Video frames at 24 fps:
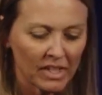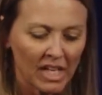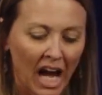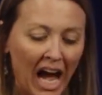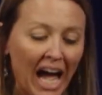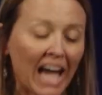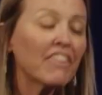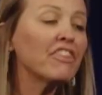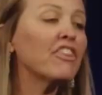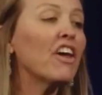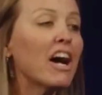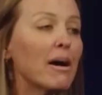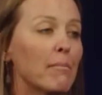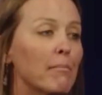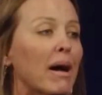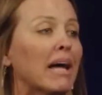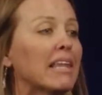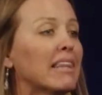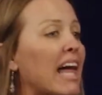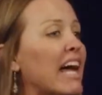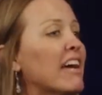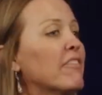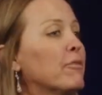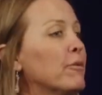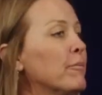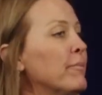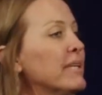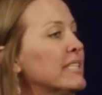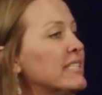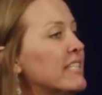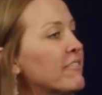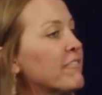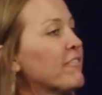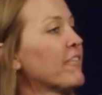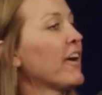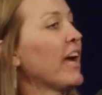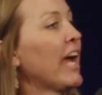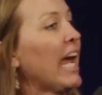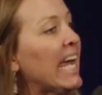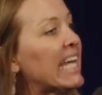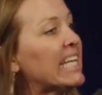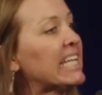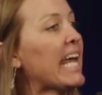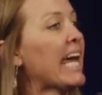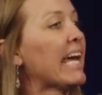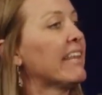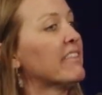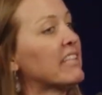I thought my life would be different,
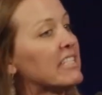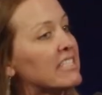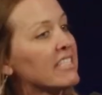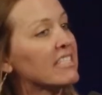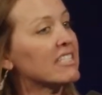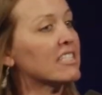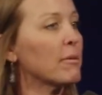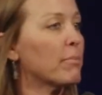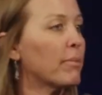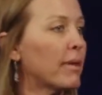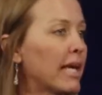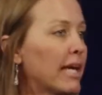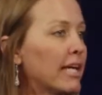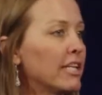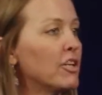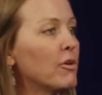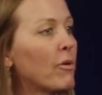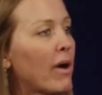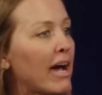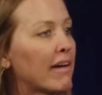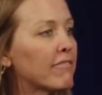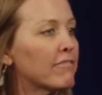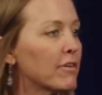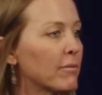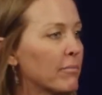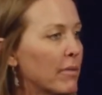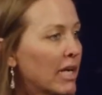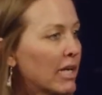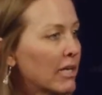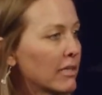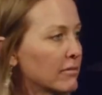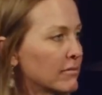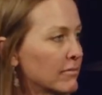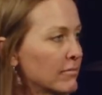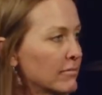and yet this is the plan you have for me.